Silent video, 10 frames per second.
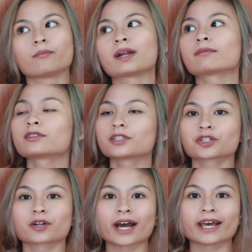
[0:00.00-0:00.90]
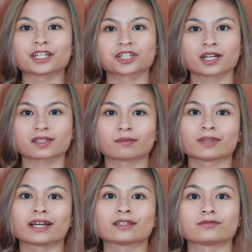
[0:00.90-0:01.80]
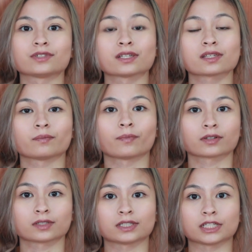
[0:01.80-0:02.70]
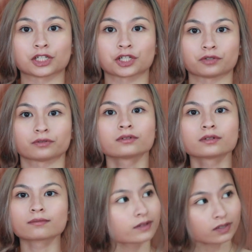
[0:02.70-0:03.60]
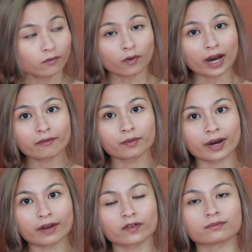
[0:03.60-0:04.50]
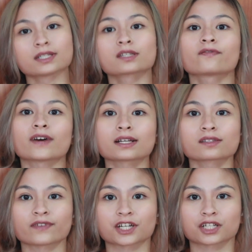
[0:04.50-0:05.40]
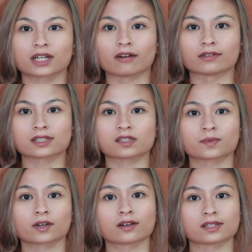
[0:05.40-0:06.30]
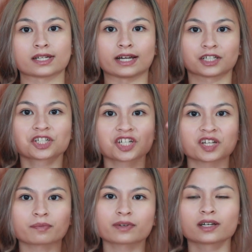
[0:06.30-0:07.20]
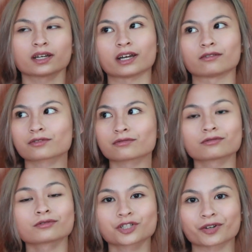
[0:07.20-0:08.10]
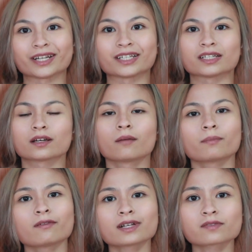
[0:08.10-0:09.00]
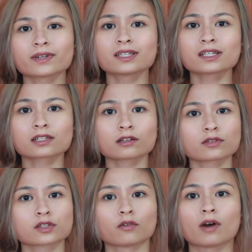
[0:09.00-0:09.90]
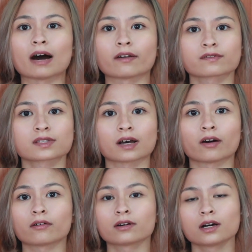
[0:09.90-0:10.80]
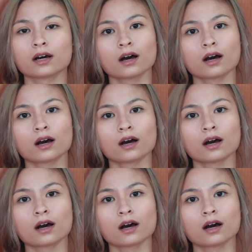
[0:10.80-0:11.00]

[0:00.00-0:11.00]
but I'm gonna try and shed some light into this important issue. The reason why we buy from these fast fashion outlets is because they are cheap and also trendy. But once when these clothes go out of style,